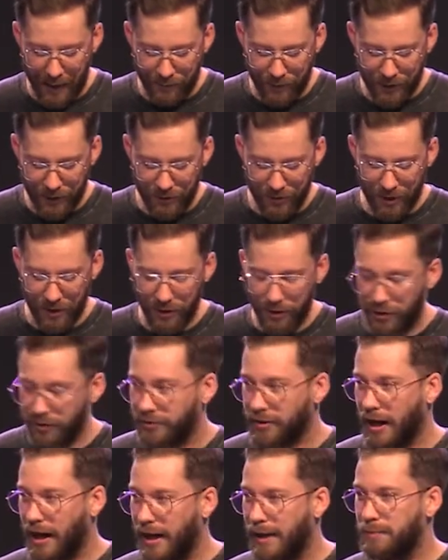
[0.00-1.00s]
every single
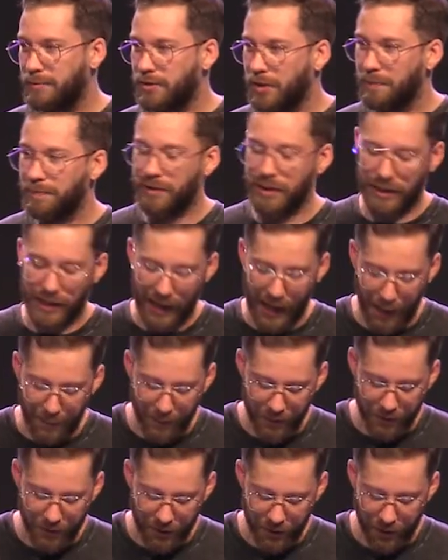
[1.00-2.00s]
time something
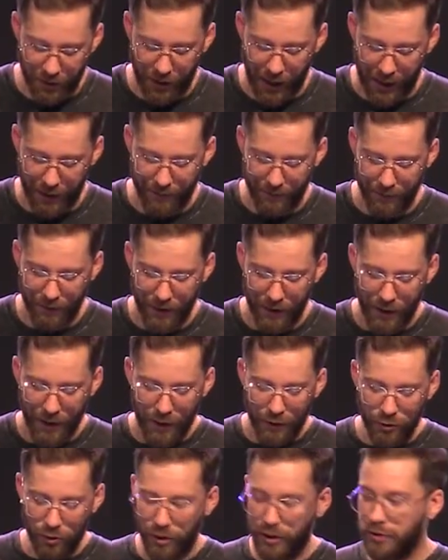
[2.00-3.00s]
happens in our life.
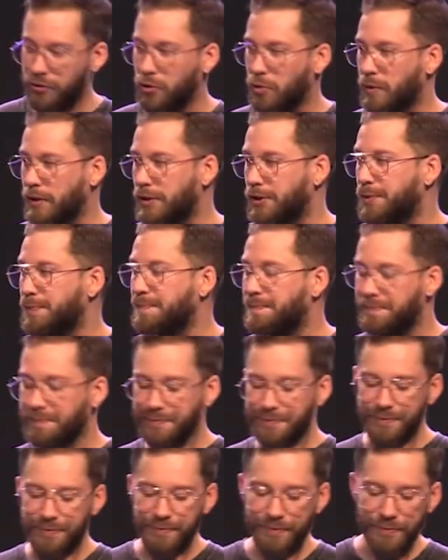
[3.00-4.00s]
So here's what we do
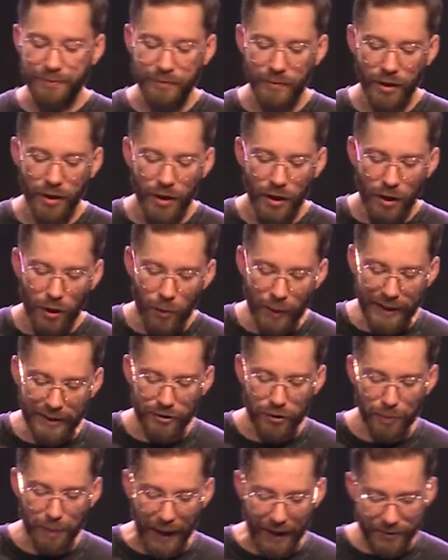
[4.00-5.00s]
we
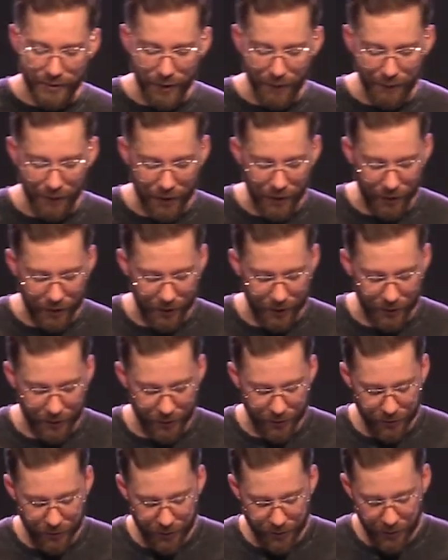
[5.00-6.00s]
expect
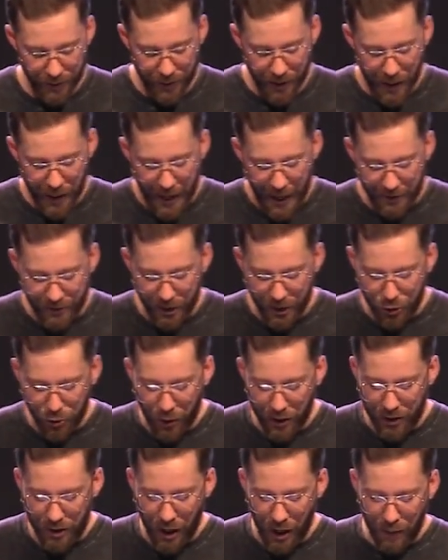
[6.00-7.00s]
difficulties. As each
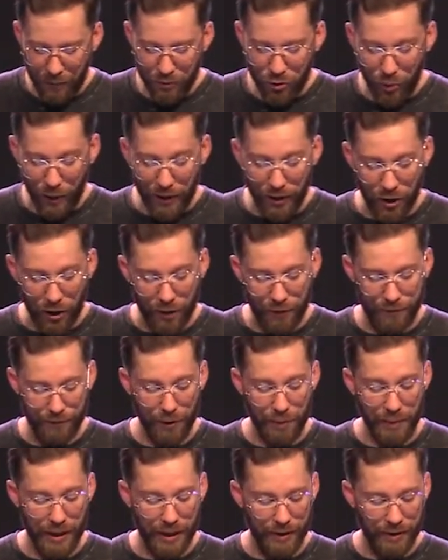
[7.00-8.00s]
one comes, we learn
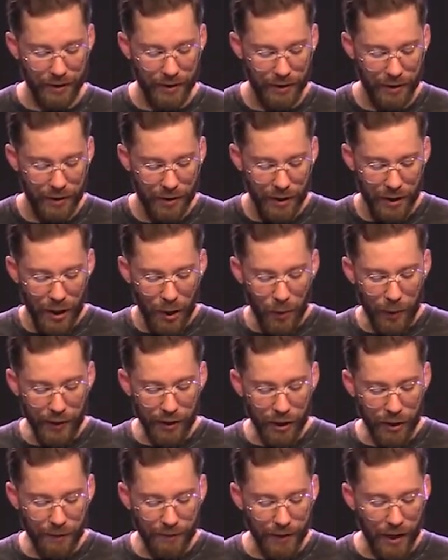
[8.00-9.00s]
from it. We
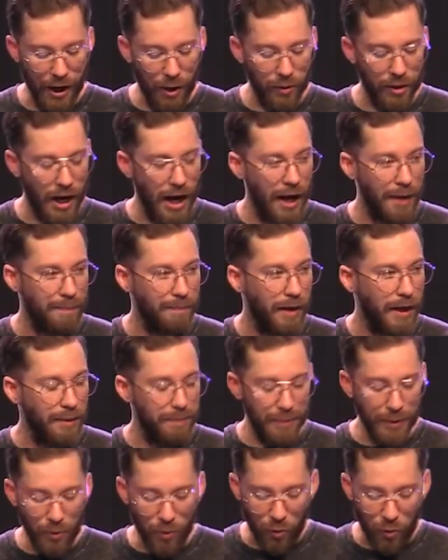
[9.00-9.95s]
look for how God might be